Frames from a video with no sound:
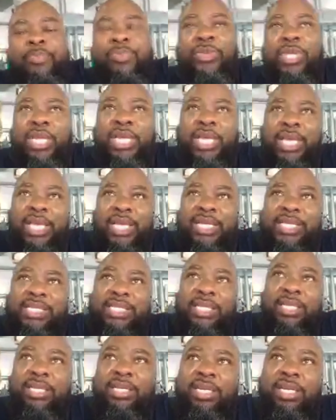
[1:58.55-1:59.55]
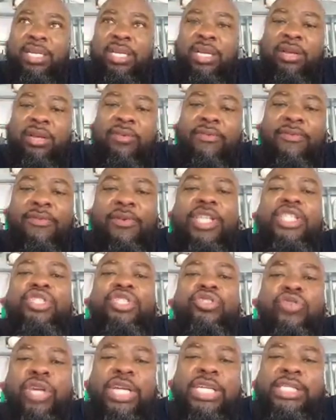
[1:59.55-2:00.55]
is
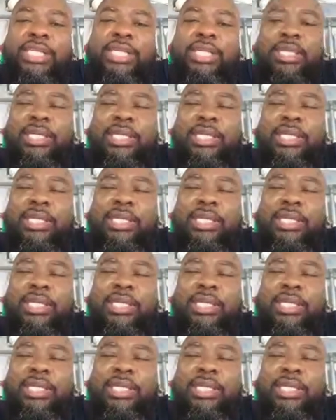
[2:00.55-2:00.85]
frustration